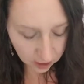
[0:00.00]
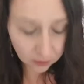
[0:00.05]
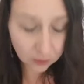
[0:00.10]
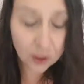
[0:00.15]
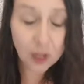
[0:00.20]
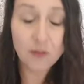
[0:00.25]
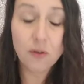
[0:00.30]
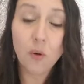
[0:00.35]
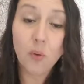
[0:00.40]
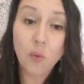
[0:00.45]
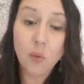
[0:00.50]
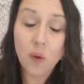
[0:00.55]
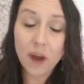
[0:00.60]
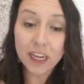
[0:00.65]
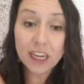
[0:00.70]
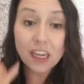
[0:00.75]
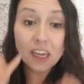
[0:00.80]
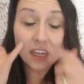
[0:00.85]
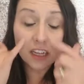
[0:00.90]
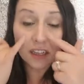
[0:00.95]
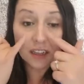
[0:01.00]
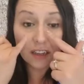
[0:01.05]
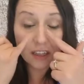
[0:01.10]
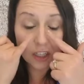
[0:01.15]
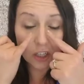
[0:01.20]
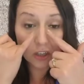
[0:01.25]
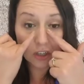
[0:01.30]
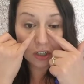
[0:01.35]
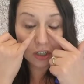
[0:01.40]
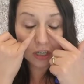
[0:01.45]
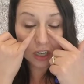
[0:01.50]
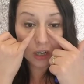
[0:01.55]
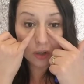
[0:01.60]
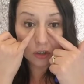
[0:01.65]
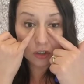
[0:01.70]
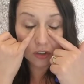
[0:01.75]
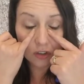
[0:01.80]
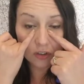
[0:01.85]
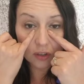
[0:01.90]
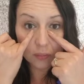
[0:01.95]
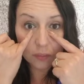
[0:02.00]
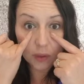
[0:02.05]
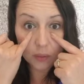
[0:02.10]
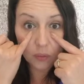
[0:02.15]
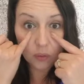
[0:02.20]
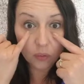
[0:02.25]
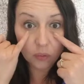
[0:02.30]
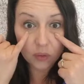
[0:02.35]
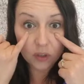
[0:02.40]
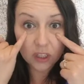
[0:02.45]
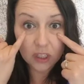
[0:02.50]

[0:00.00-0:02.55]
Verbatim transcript: And I, we also have a white concealer.